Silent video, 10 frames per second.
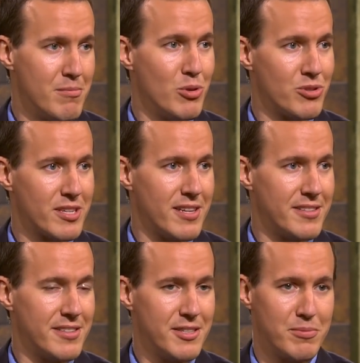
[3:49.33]
music
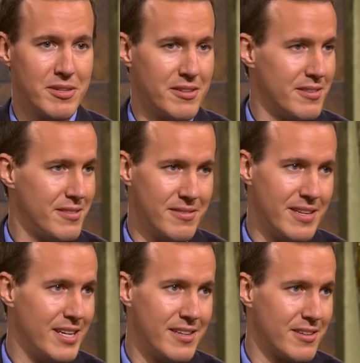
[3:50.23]
lessons, but
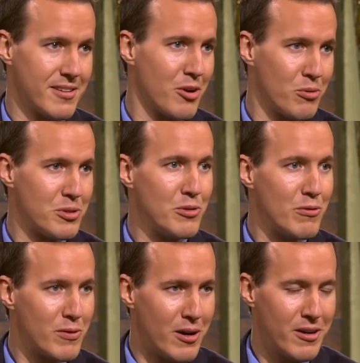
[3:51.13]
they didn't go too
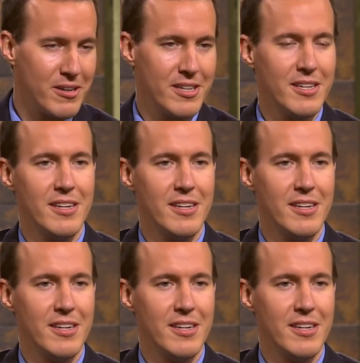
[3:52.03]
far.